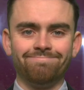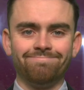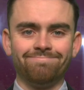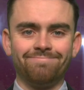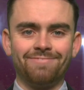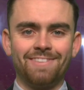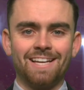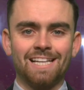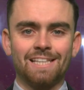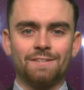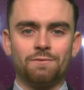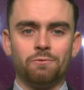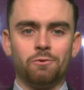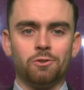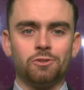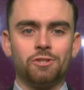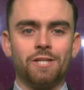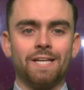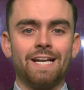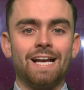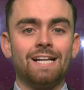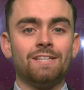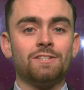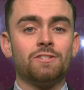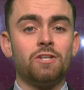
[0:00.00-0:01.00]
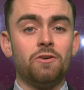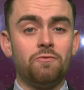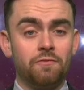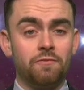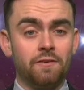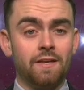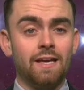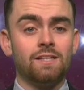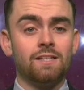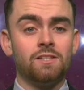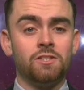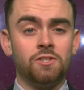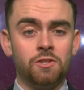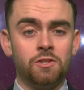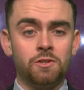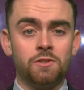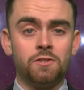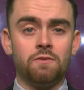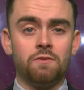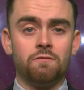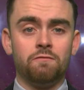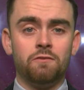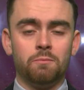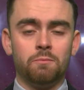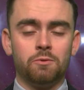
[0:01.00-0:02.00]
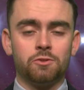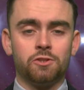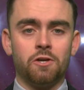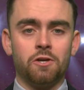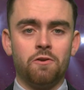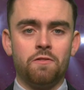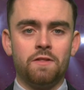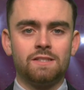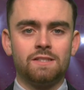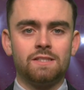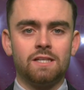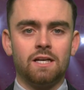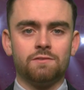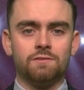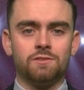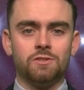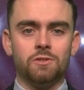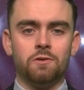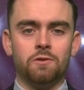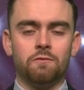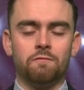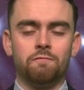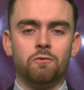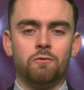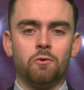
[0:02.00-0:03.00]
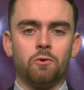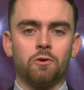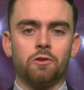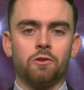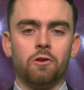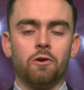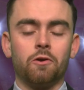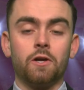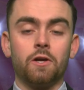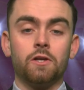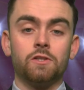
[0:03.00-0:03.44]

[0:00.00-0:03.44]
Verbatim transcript: Thanks for watching and don't forget to tune to the football show this afternoon at 4 o'clock